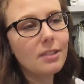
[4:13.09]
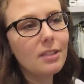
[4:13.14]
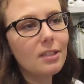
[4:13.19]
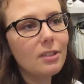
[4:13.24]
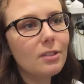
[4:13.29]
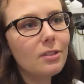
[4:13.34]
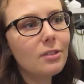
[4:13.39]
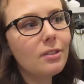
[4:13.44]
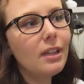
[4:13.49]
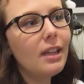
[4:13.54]

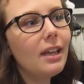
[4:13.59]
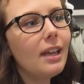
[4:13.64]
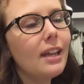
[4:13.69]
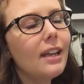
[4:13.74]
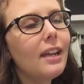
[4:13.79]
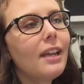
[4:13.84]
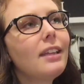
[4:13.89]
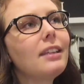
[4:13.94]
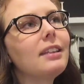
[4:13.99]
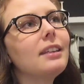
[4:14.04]
to,
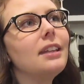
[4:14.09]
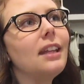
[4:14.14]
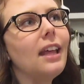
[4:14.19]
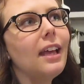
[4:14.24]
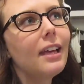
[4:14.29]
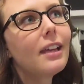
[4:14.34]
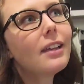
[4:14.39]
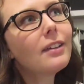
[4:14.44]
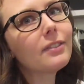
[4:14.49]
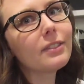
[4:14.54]
and I
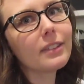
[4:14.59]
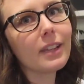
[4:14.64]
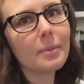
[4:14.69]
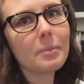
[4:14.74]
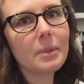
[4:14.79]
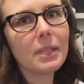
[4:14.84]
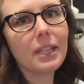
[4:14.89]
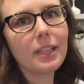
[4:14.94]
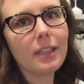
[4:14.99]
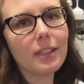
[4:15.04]
love
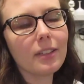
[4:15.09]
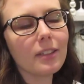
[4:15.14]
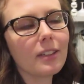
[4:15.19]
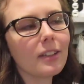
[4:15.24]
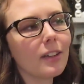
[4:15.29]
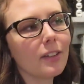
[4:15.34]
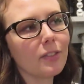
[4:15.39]
coming here.